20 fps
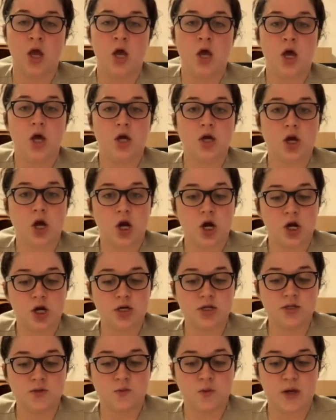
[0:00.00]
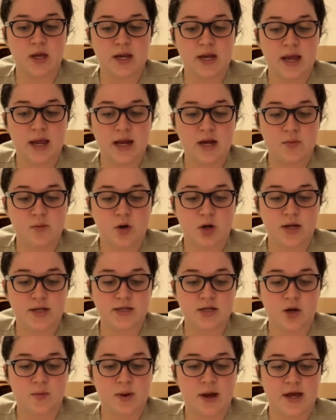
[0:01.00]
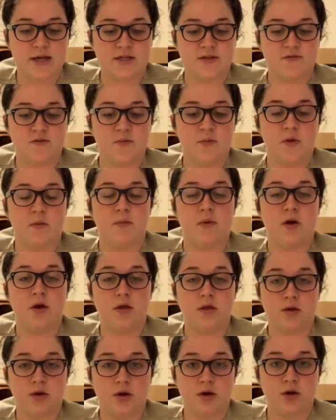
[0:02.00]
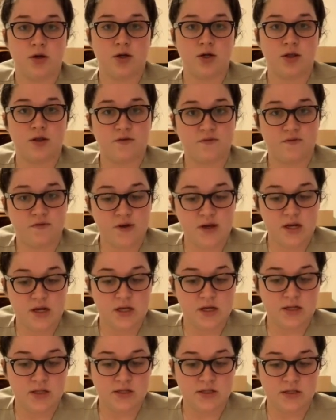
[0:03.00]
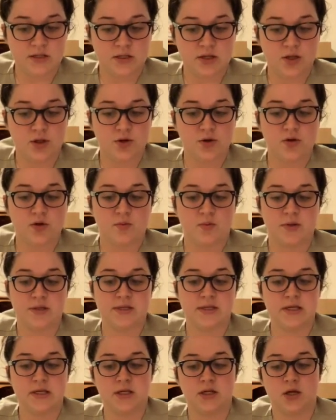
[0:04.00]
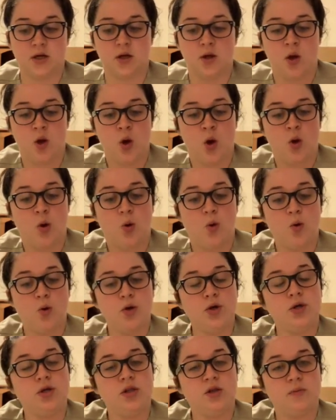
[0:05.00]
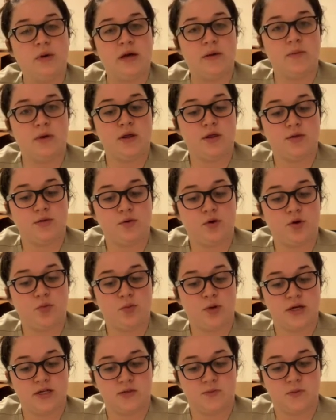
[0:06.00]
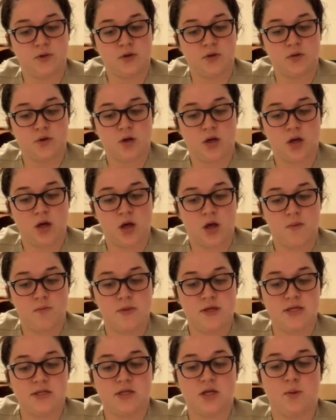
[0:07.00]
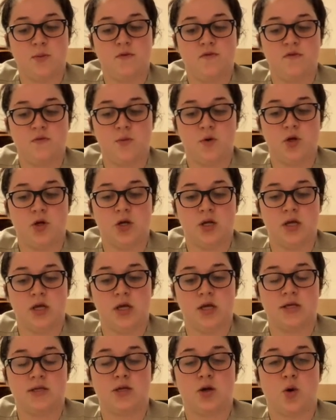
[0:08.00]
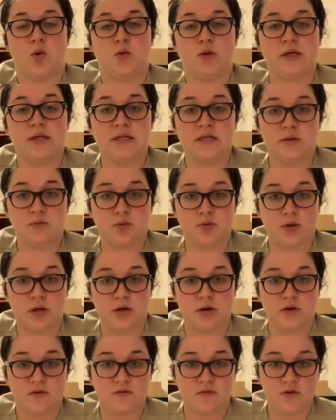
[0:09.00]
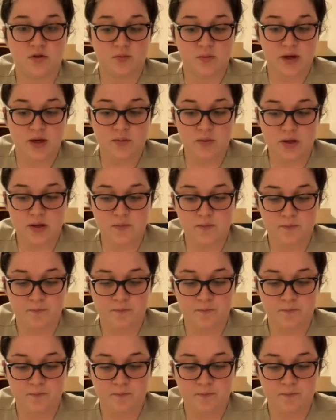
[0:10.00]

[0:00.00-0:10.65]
occurs when antibodies are passed from the mother to the fetus through the placenta or to the baby through breast milk. This type of immunity is only temporary for the baby.